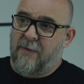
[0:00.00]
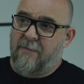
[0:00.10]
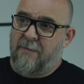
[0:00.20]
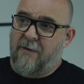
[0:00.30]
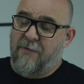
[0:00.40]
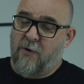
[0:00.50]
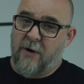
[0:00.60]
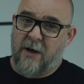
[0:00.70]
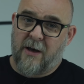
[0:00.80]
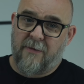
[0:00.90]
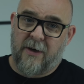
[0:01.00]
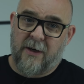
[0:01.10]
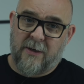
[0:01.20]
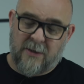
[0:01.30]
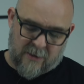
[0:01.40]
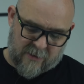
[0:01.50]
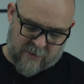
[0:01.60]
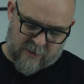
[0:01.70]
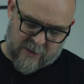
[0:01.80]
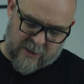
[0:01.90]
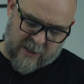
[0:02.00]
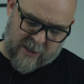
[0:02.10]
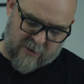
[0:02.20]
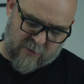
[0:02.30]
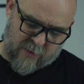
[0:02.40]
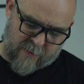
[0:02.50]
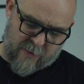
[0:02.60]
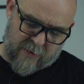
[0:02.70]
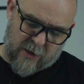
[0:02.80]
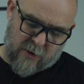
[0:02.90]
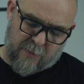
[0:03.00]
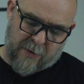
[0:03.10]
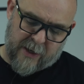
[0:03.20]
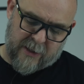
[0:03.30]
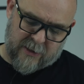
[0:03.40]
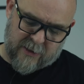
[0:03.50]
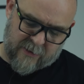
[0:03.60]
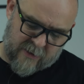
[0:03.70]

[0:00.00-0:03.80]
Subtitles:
about 4.5 years, and when we were in the old place,